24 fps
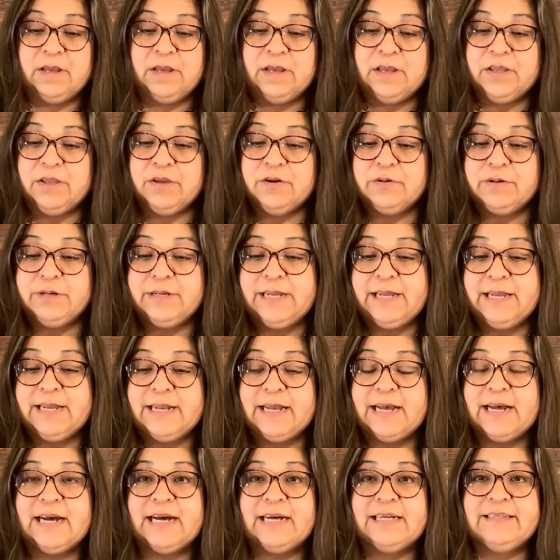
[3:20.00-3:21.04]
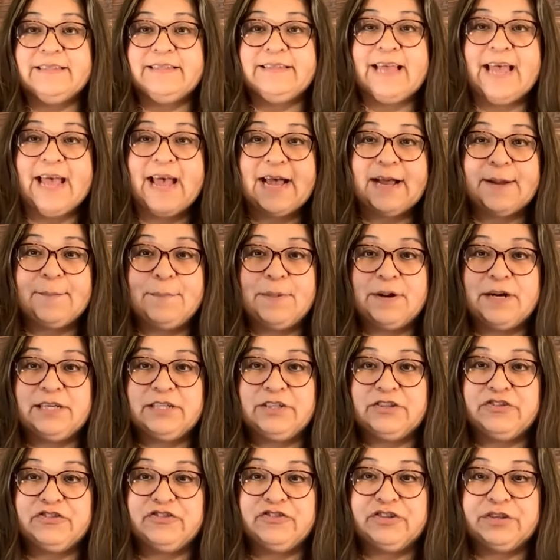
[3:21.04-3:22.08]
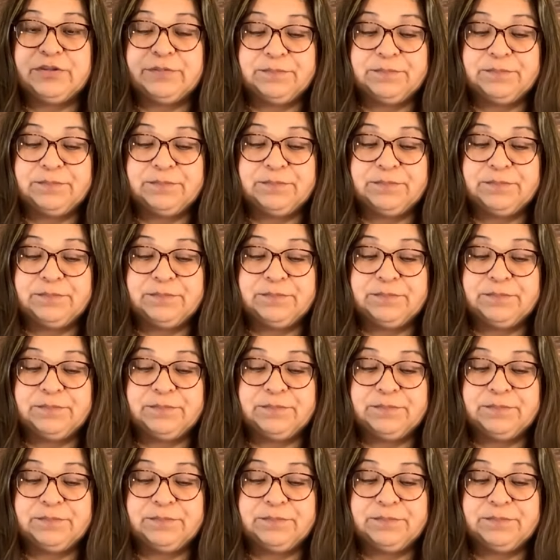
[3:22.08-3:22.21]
You'll need a tag punch,